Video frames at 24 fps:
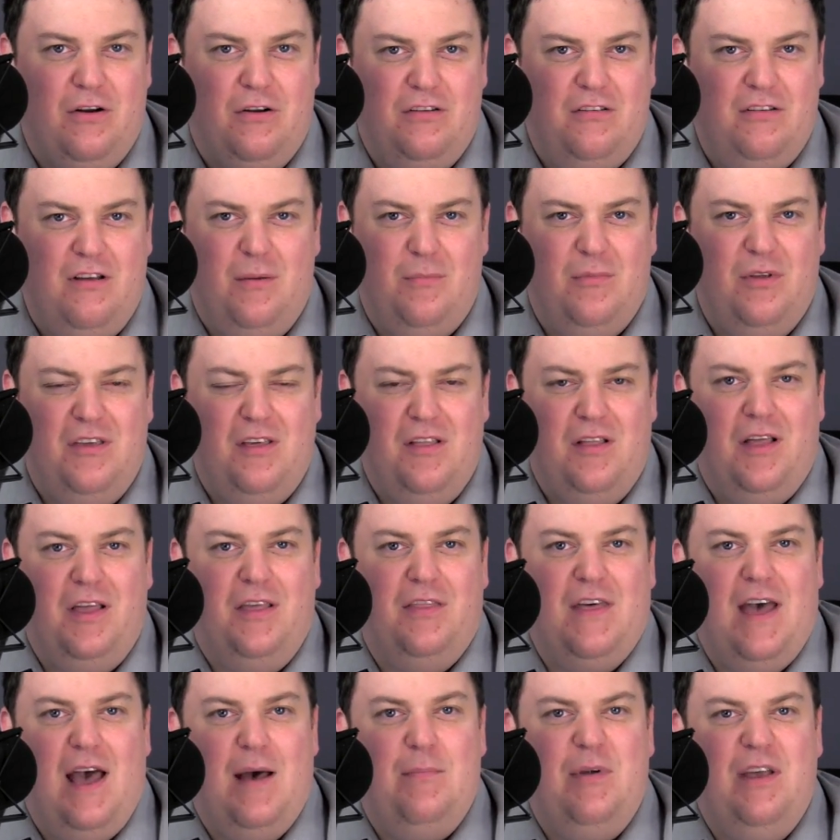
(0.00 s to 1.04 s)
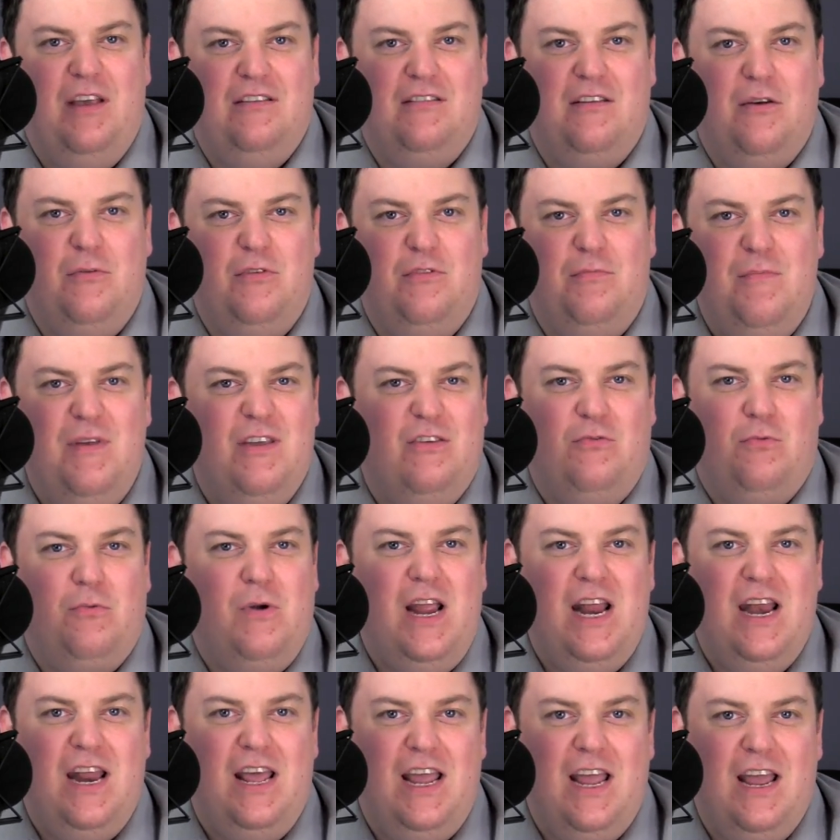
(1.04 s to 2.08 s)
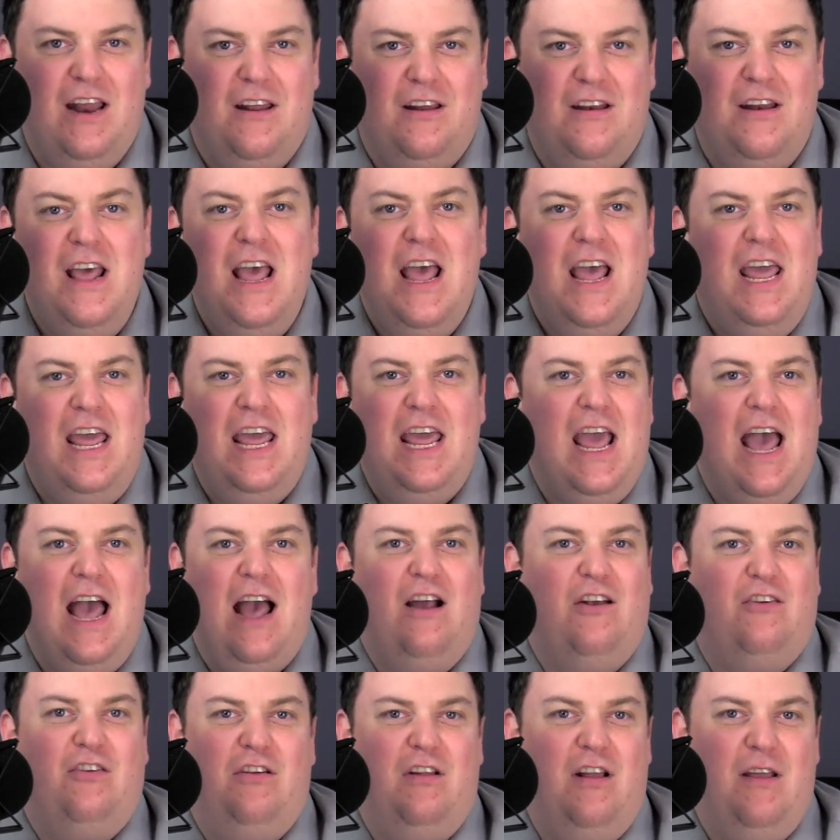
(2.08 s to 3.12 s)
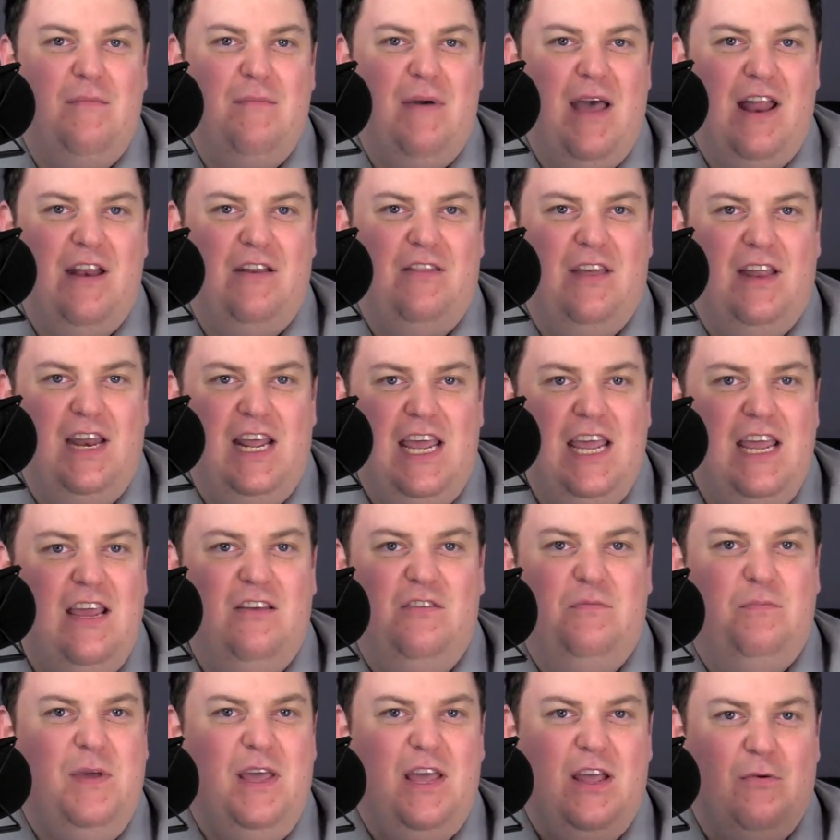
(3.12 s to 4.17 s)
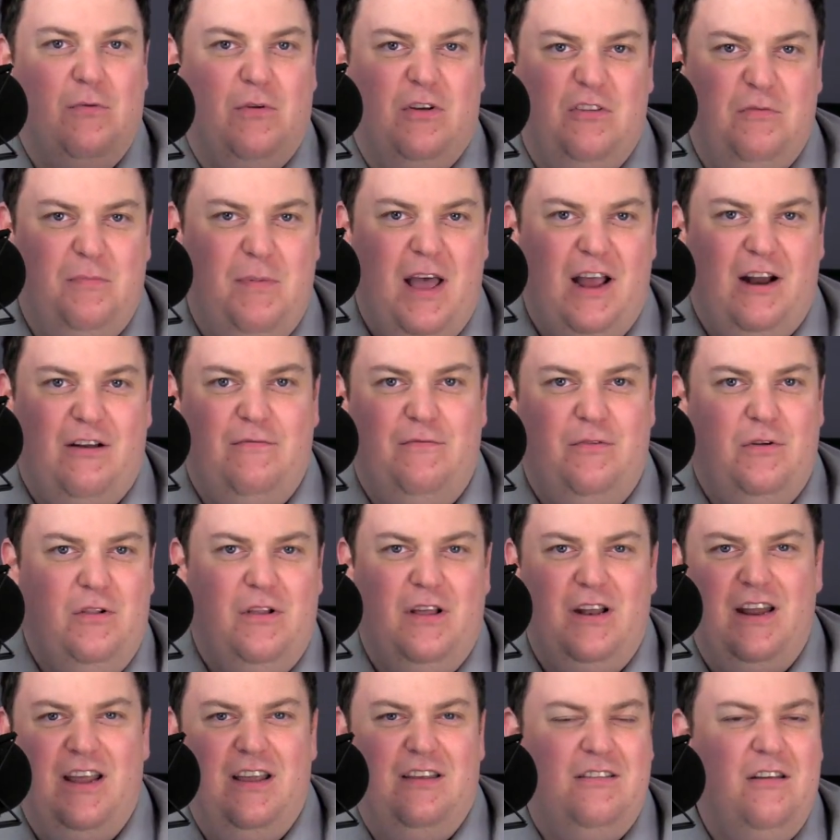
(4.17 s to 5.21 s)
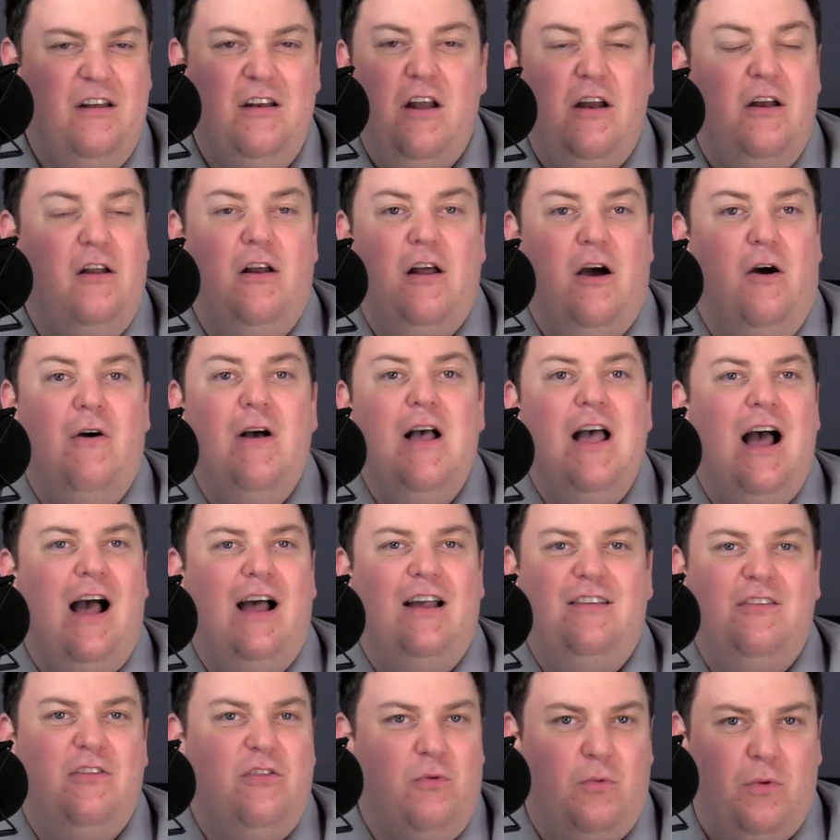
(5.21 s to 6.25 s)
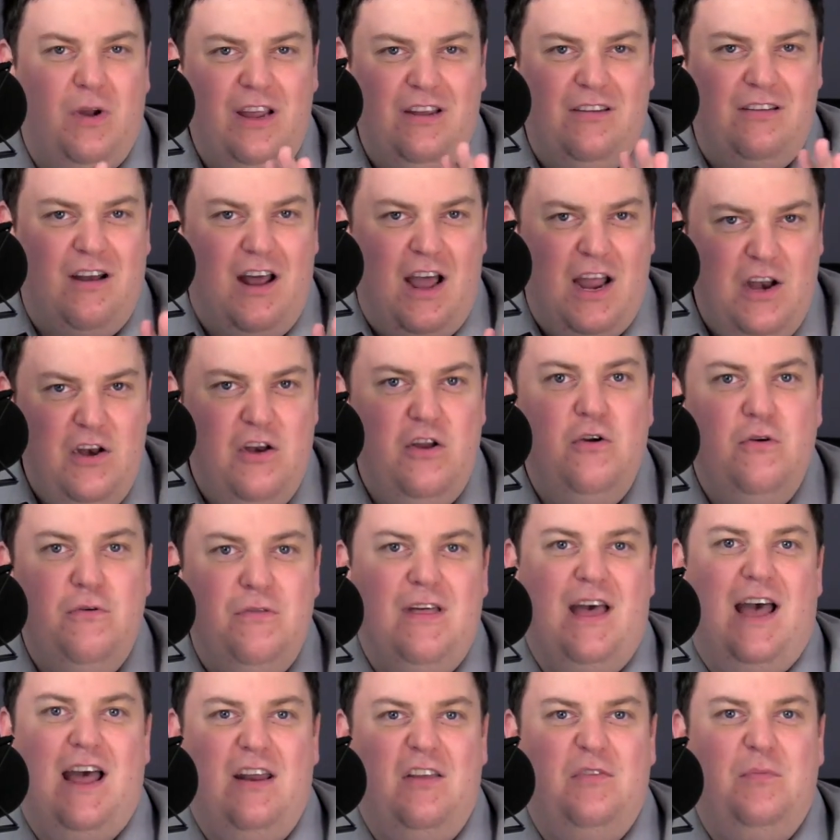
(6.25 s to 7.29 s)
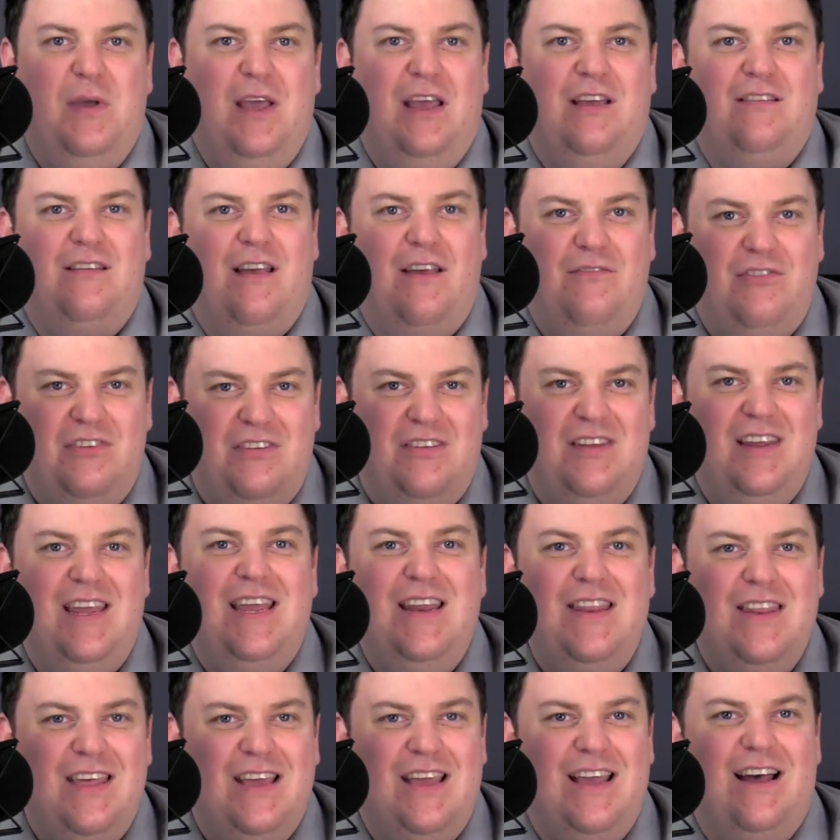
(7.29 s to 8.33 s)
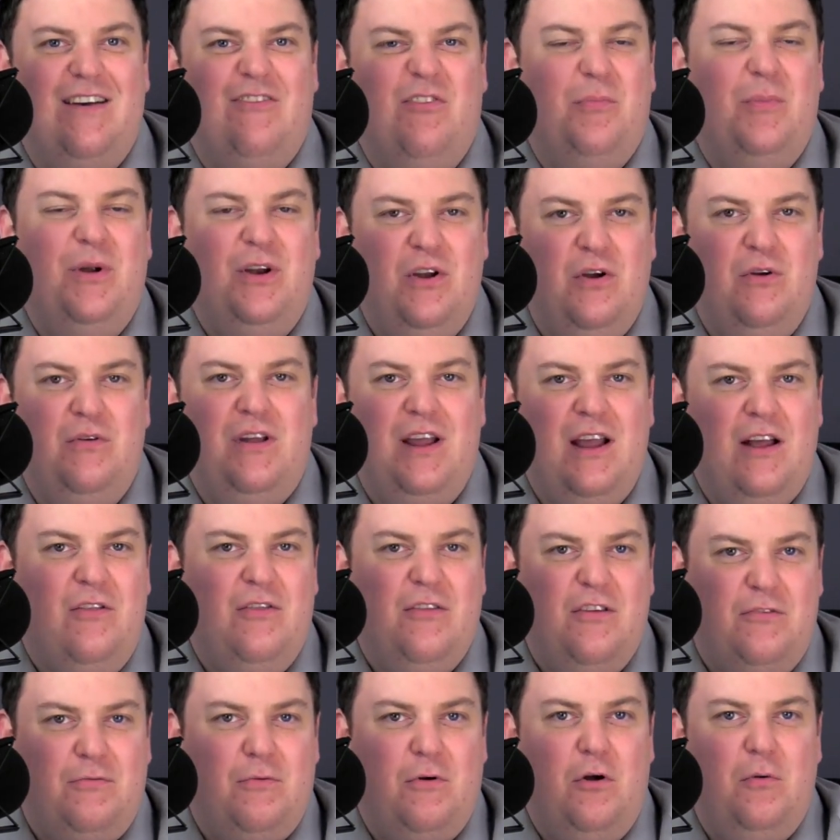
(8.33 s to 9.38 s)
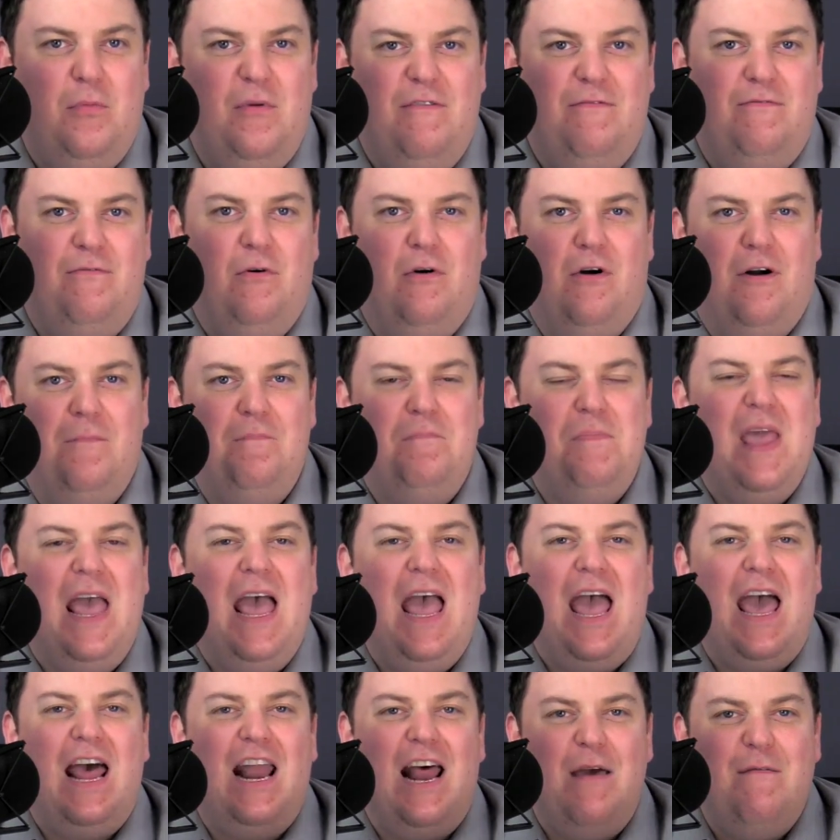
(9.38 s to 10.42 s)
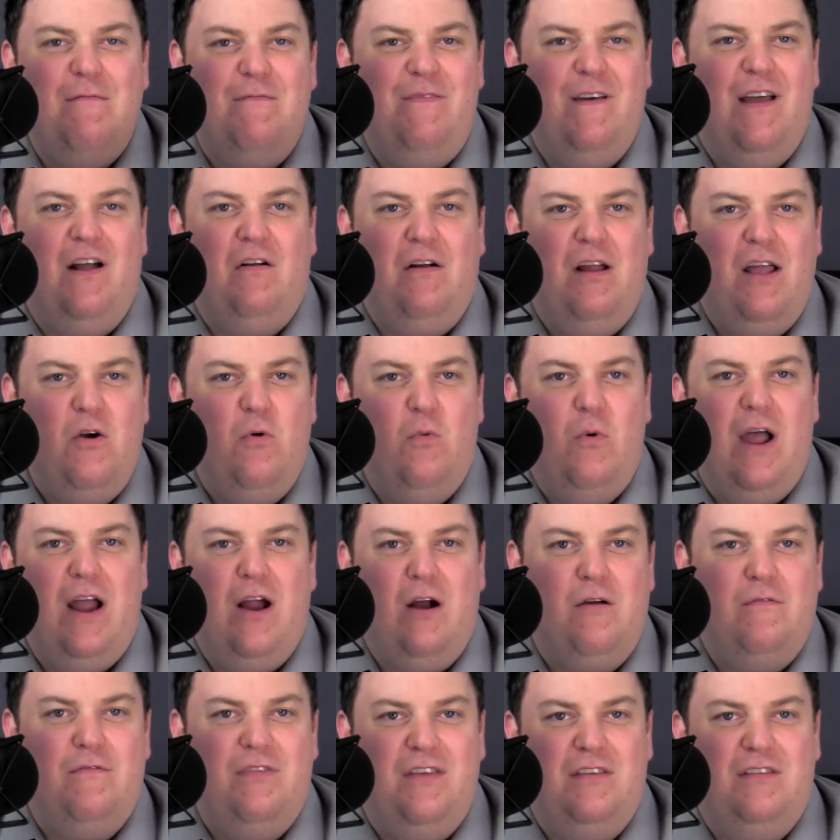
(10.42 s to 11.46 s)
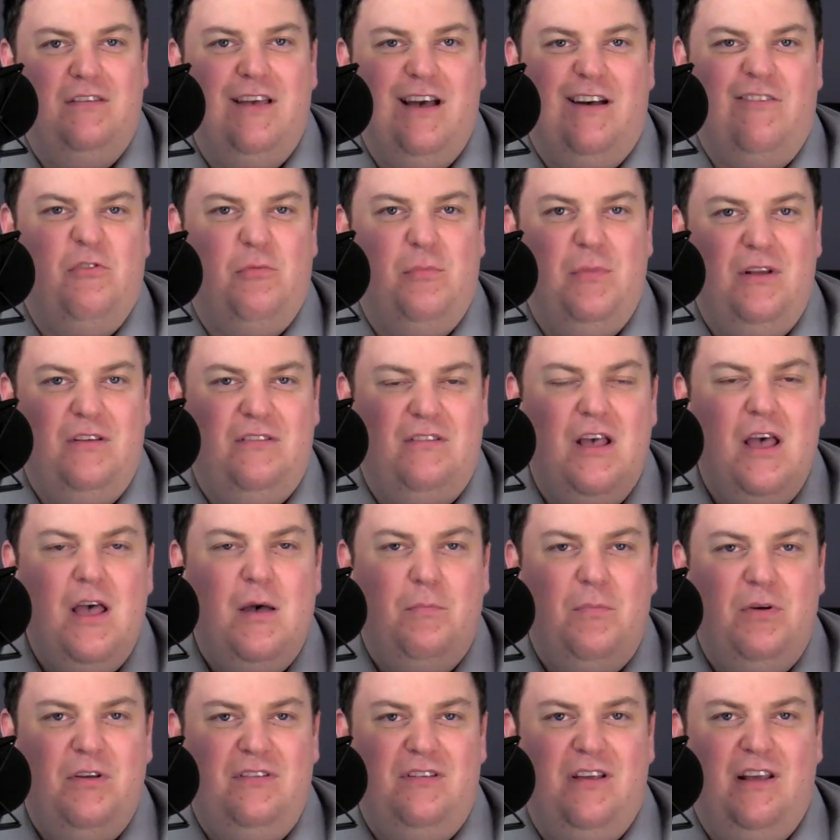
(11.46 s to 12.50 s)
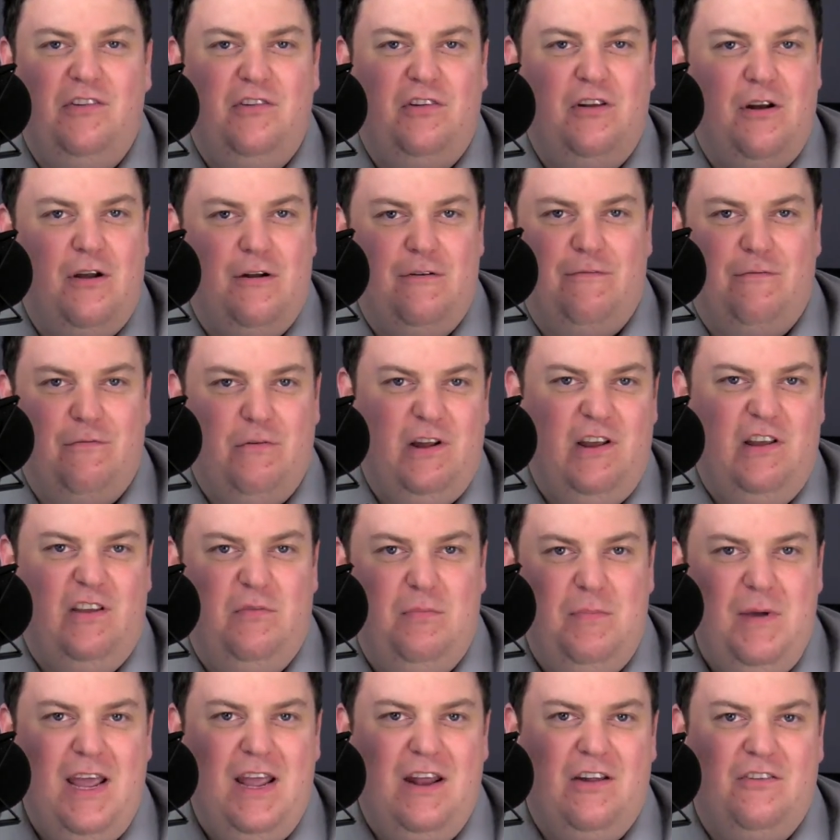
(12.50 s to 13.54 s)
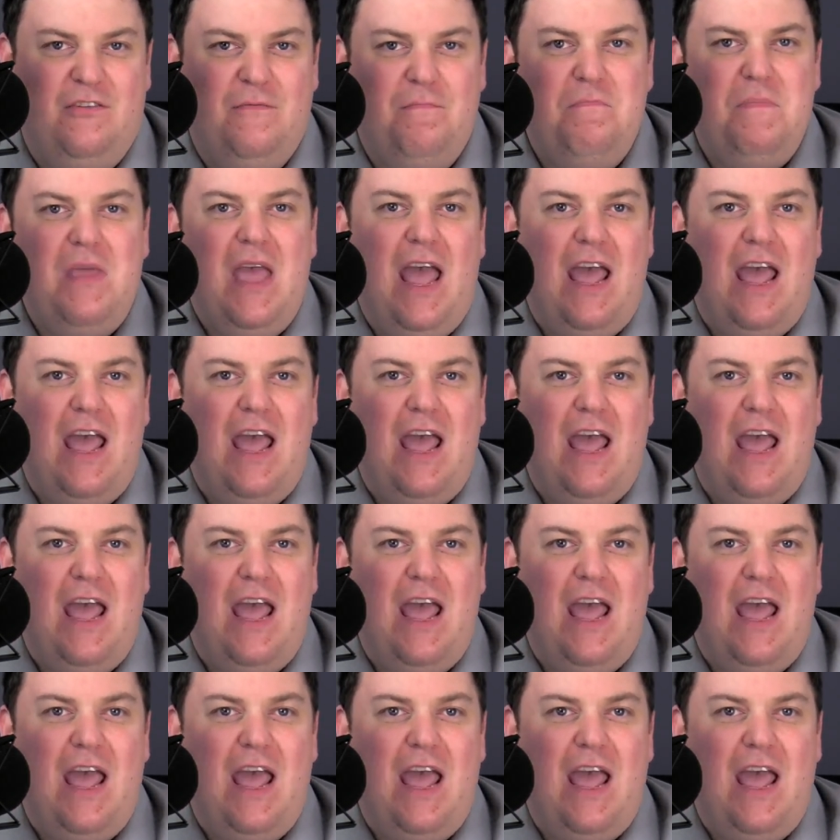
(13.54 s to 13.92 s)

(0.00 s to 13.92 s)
or something like that because I was misreading it, and he actually meant that he's being respectful in his... And no. I said the reason I knew that is because I've seen the government go down this road before, and I'm very aware of this government's position on free speech.